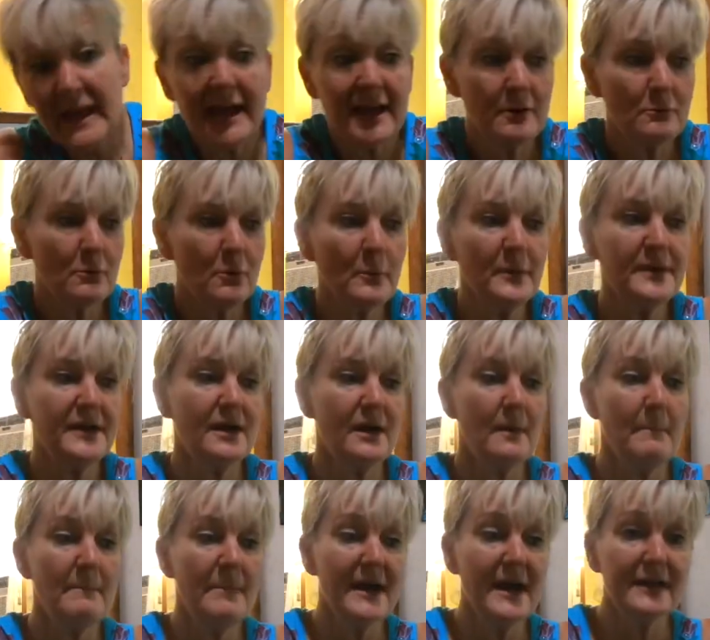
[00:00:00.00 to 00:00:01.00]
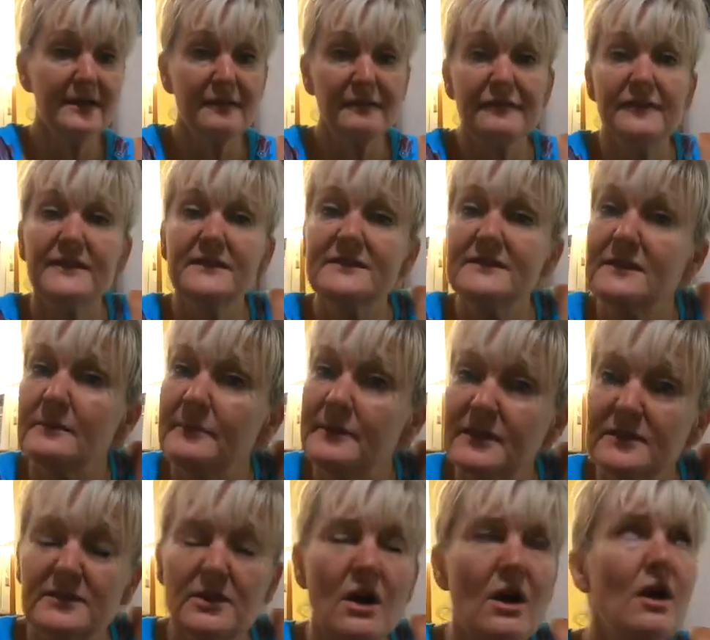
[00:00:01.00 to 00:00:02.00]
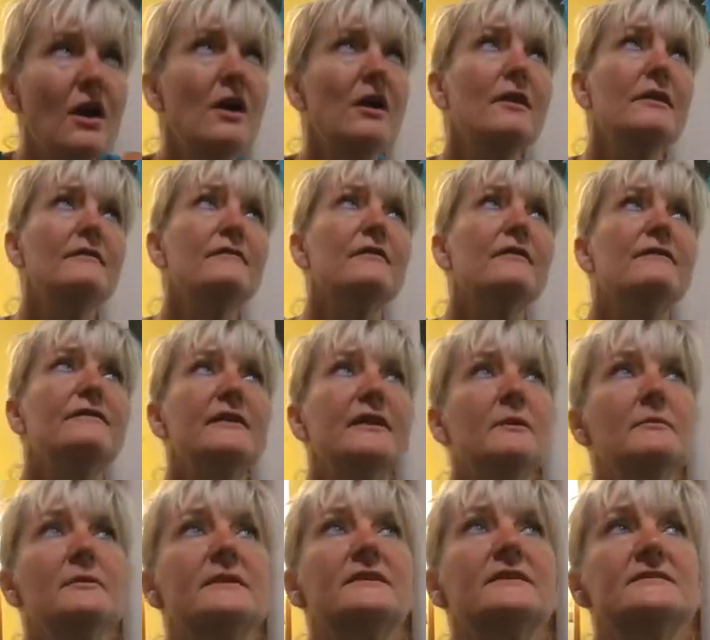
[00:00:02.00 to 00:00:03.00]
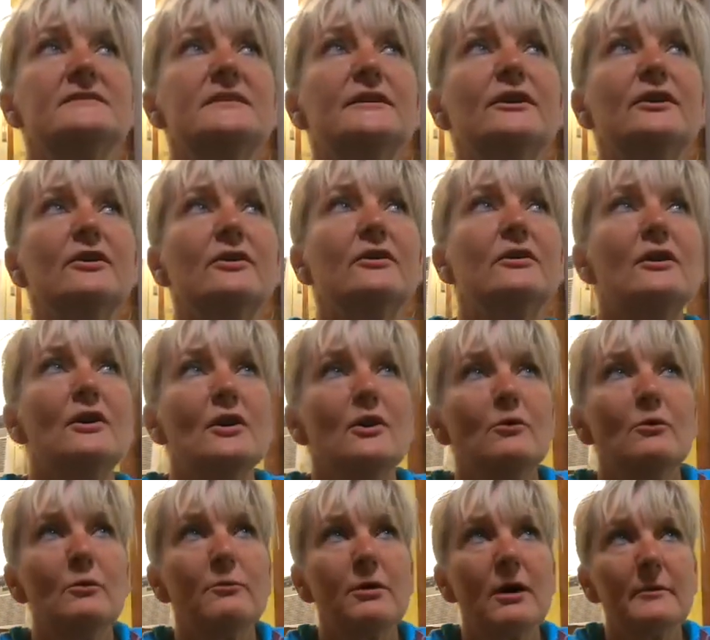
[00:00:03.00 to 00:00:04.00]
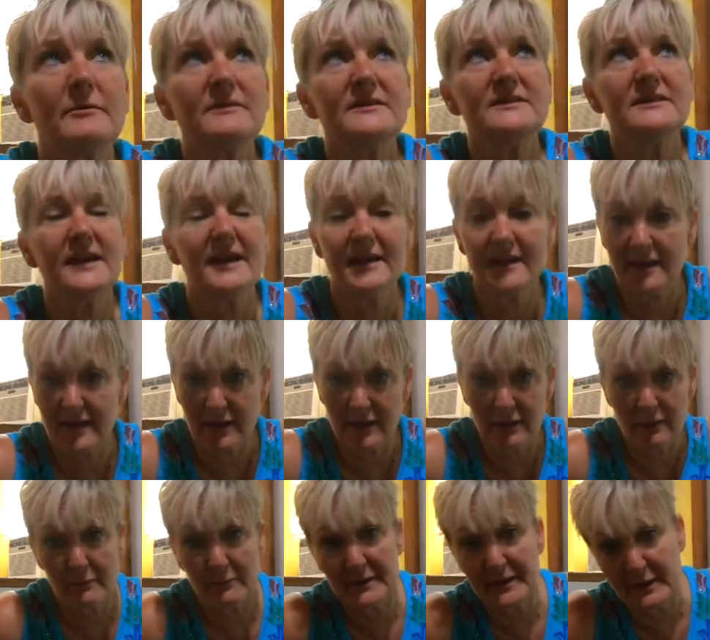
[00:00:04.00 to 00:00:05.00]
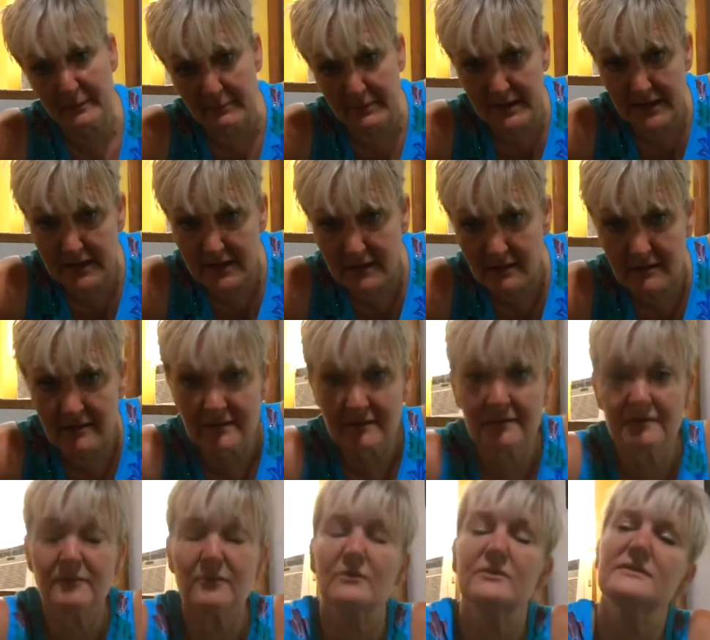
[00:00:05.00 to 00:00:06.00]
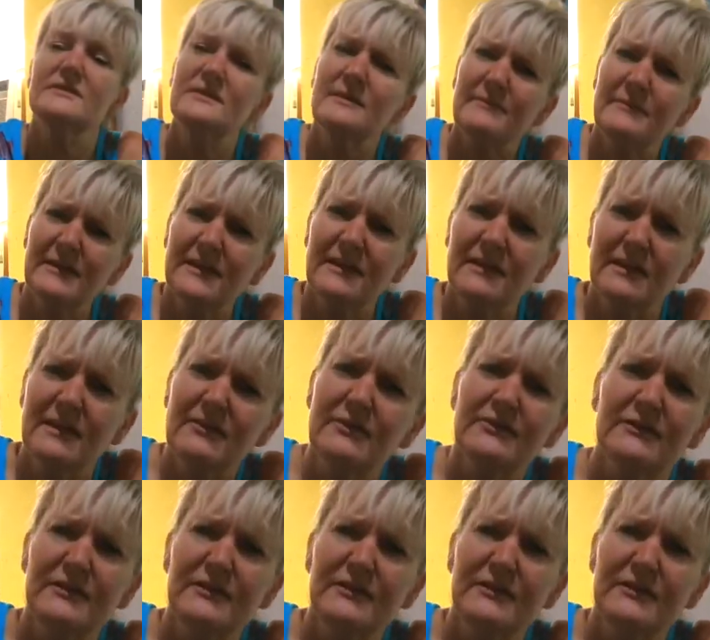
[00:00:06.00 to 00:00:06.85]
And when we come back to visit, because all of our family is here, we'll probably stay in an Airbnb or something. It'll